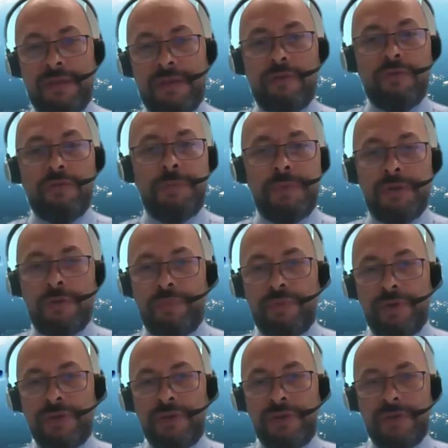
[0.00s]
low speed
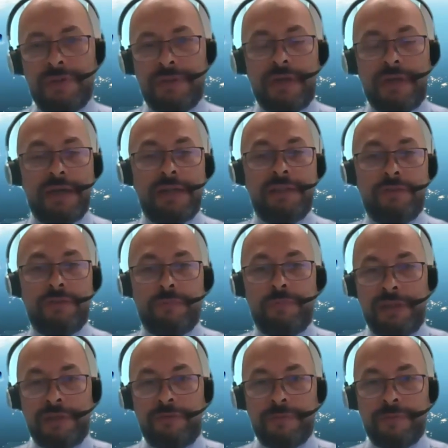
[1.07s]
operations and high altitude
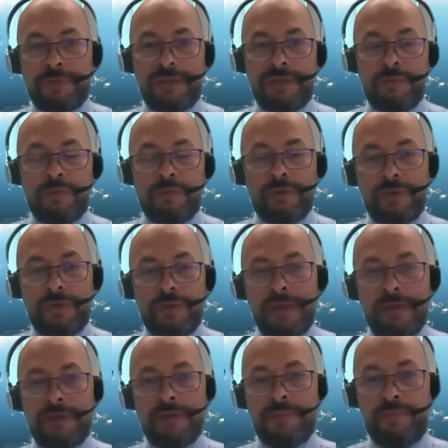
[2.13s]
platform system, we're looking
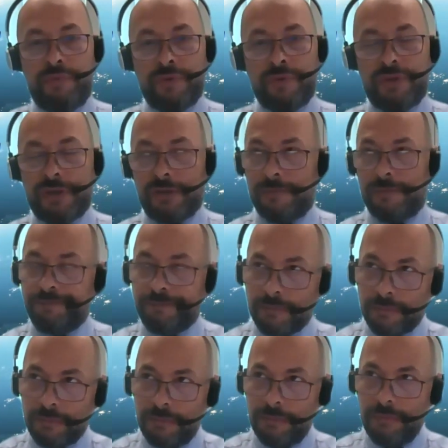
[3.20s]
at this project
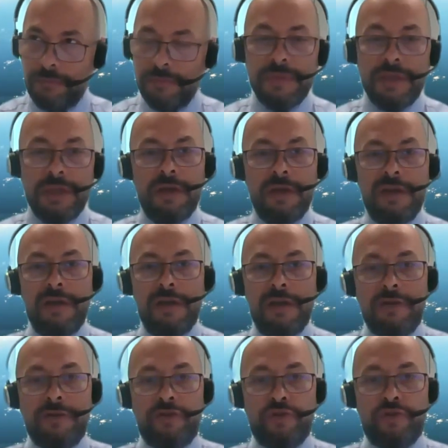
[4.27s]

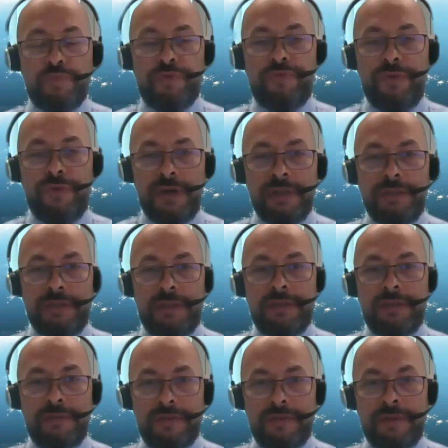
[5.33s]
to provide
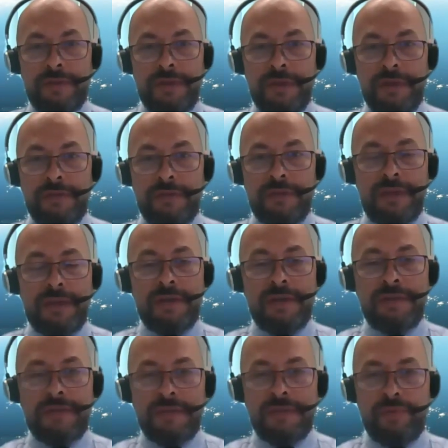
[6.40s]
under the
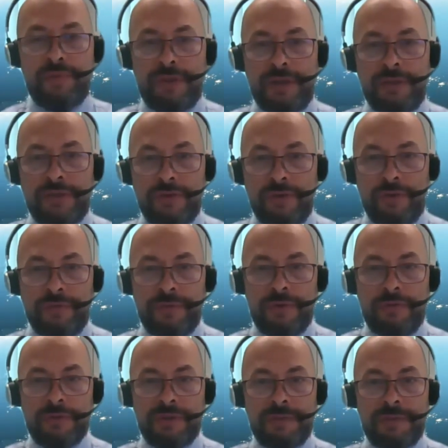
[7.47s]
guise and the protection of
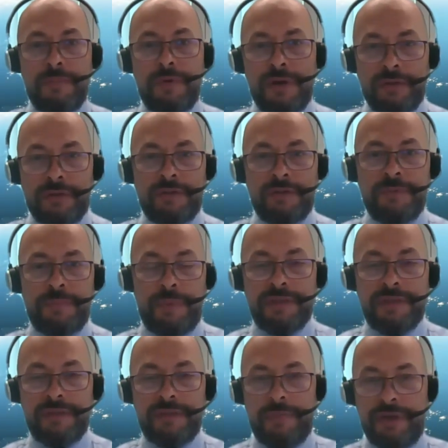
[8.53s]
smart
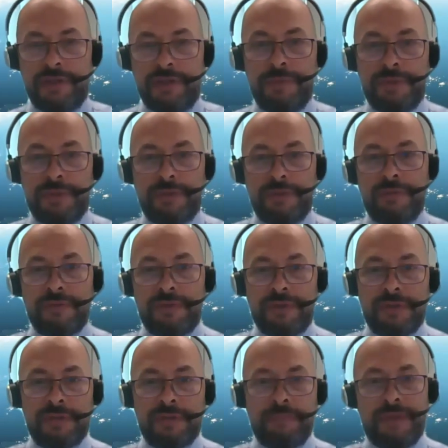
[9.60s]
airspace management
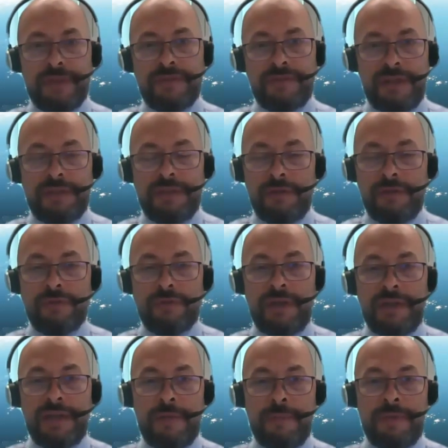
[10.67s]
solution, be they static or
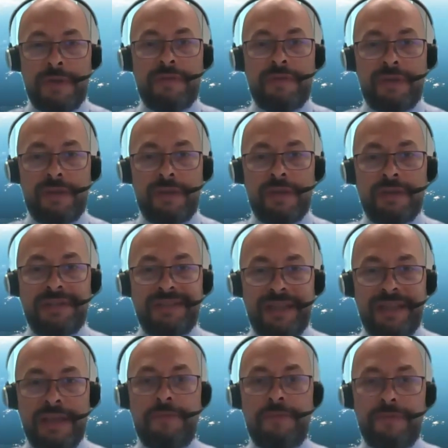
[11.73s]
dynamic, the
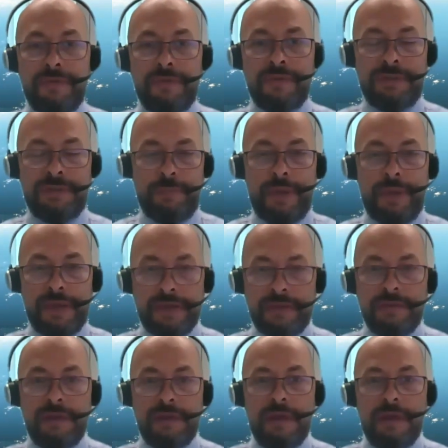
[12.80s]
safe space